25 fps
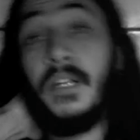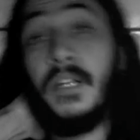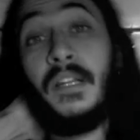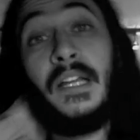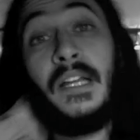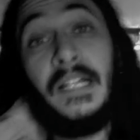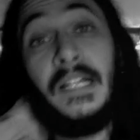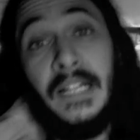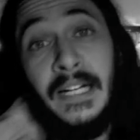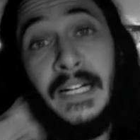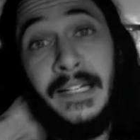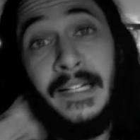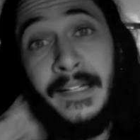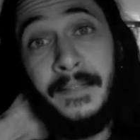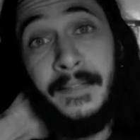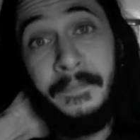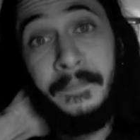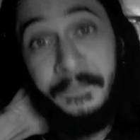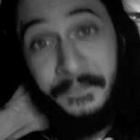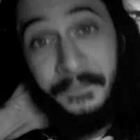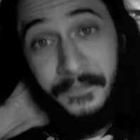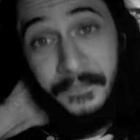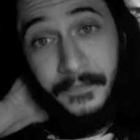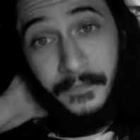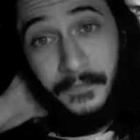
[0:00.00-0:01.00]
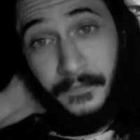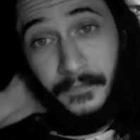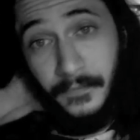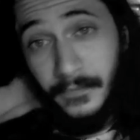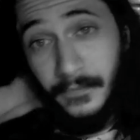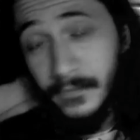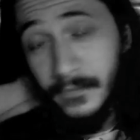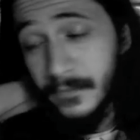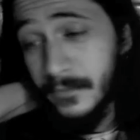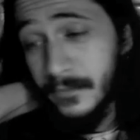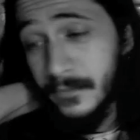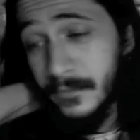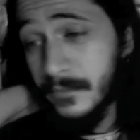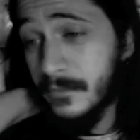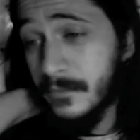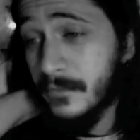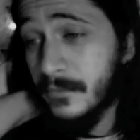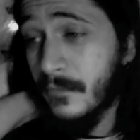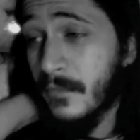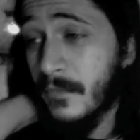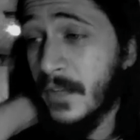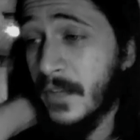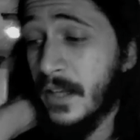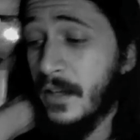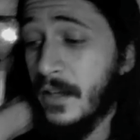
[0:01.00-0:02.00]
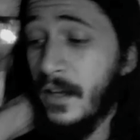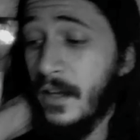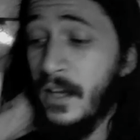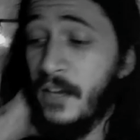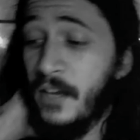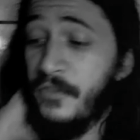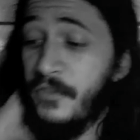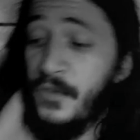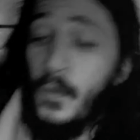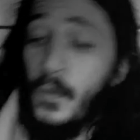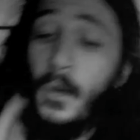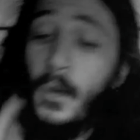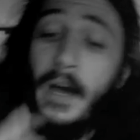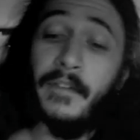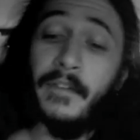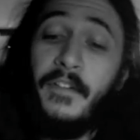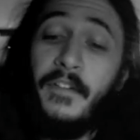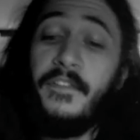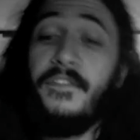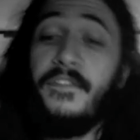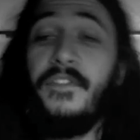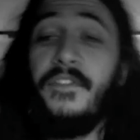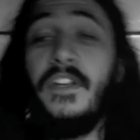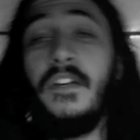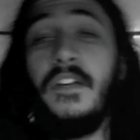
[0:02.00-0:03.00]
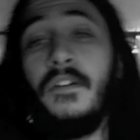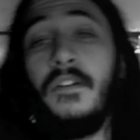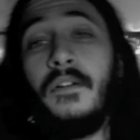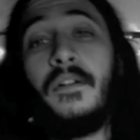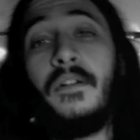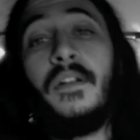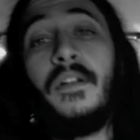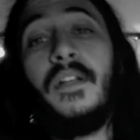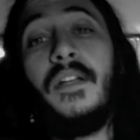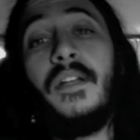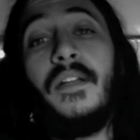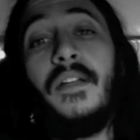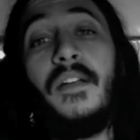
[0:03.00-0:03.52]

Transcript: like I am, if you have a fear